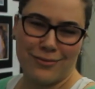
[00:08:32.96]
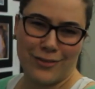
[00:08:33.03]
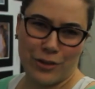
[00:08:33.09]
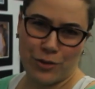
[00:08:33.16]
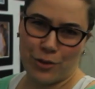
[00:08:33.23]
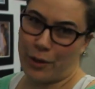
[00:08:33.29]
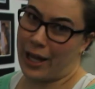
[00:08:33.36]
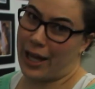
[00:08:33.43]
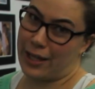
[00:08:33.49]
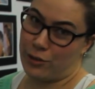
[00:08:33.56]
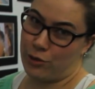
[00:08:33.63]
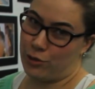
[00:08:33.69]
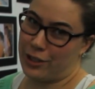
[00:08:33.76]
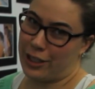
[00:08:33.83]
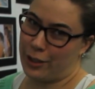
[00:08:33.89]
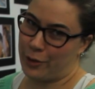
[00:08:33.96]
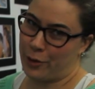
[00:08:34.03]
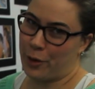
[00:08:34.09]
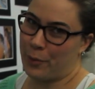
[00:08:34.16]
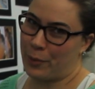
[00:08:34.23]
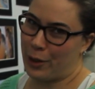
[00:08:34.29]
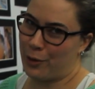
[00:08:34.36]
so I had to tell
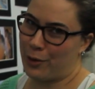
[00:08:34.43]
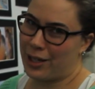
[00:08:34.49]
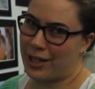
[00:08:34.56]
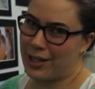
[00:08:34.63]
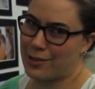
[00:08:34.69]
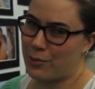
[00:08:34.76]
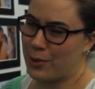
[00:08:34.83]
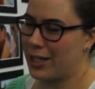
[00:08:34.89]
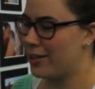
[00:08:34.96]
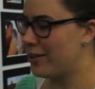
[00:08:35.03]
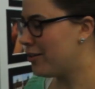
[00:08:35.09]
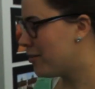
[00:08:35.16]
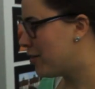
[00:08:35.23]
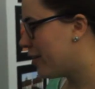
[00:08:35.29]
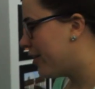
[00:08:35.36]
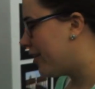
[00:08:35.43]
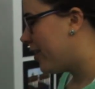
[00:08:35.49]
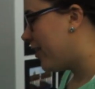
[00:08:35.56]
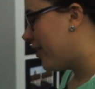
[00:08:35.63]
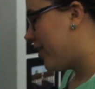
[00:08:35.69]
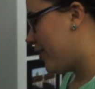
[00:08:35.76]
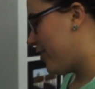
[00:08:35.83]
you about it as well.
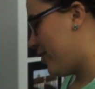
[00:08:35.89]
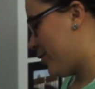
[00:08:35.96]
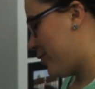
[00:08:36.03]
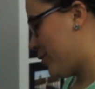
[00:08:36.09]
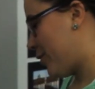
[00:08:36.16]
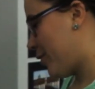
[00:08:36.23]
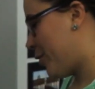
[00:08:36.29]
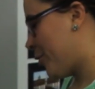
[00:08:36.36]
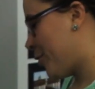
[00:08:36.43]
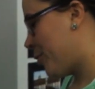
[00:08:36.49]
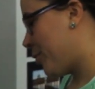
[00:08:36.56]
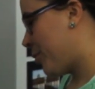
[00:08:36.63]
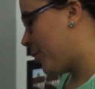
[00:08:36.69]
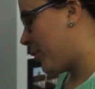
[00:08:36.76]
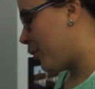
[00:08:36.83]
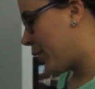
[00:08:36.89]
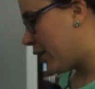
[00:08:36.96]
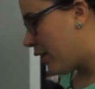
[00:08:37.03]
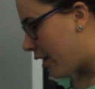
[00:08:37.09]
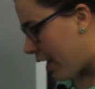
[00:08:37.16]
So the one I